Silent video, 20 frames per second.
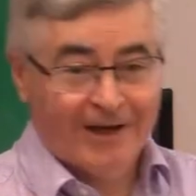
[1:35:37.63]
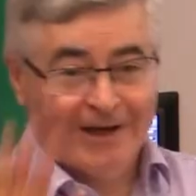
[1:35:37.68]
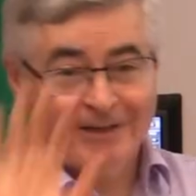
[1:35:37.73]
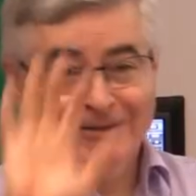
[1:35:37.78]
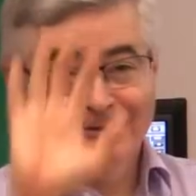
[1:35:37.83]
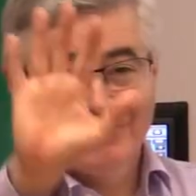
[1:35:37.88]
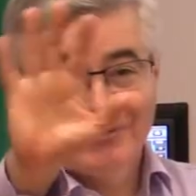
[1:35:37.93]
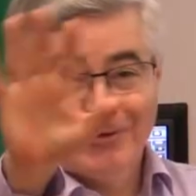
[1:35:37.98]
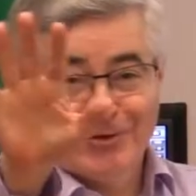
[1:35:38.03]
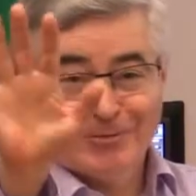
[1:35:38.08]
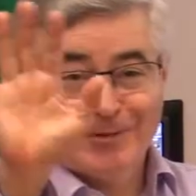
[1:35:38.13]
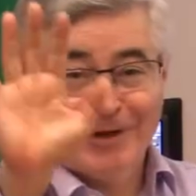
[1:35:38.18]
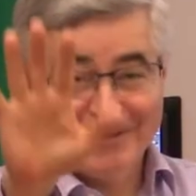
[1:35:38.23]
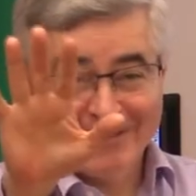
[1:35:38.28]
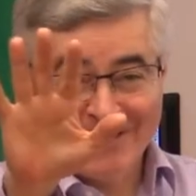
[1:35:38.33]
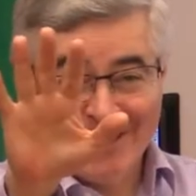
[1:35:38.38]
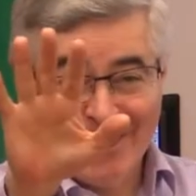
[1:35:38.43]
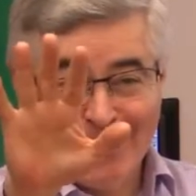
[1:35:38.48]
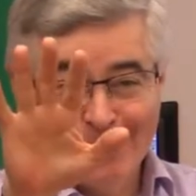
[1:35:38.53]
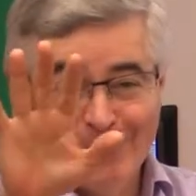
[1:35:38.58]
I don't know about
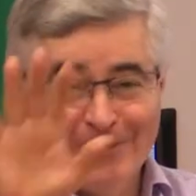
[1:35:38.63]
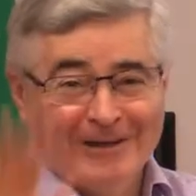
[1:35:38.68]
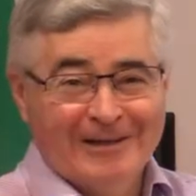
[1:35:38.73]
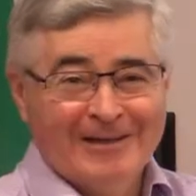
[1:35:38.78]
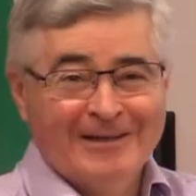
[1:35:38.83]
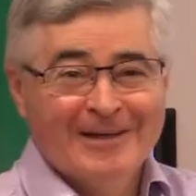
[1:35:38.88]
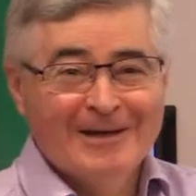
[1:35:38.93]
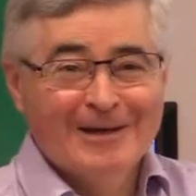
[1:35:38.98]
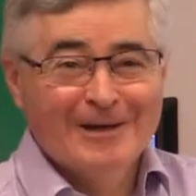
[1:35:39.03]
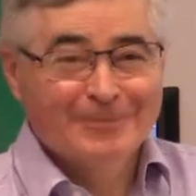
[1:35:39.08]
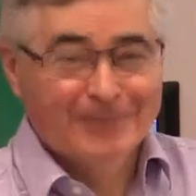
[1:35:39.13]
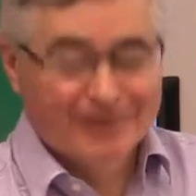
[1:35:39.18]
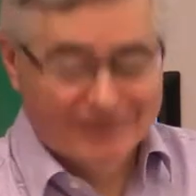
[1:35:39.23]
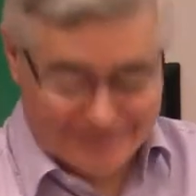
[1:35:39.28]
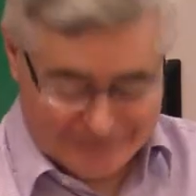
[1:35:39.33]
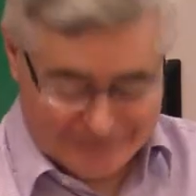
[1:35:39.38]
now, but